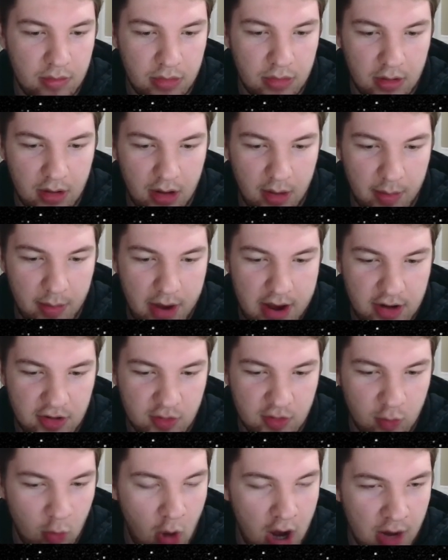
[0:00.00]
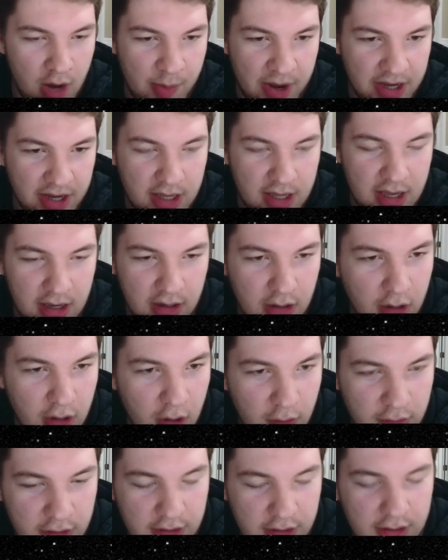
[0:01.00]
I might just walk my king
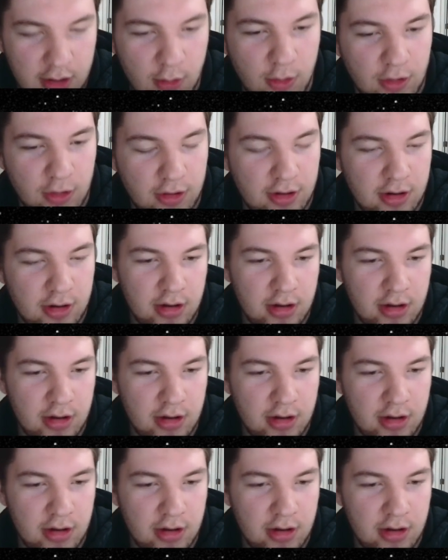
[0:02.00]
over to the corner.